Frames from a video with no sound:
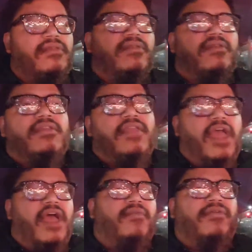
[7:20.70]
Yeah,
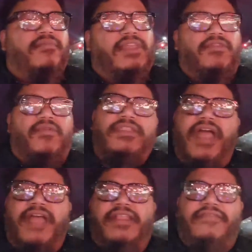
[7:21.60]
well, me doing that has
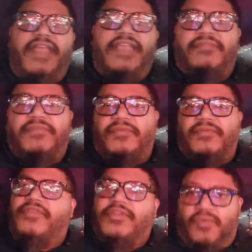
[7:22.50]
landed me with only
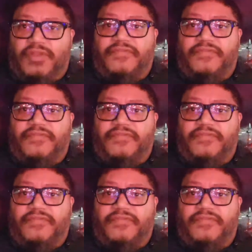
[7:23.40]
one friend.